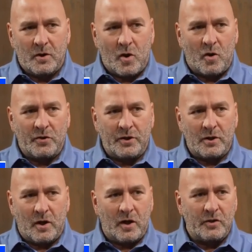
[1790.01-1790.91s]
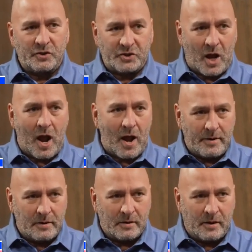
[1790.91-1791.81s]
on the other
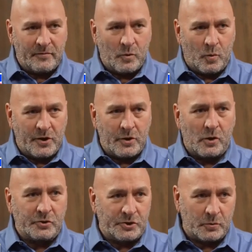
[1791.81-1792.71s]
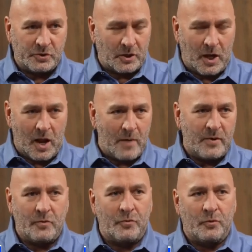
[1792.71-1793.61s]
side of the window she was
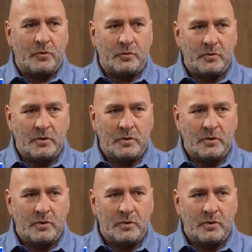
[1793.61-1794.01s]
climbing through.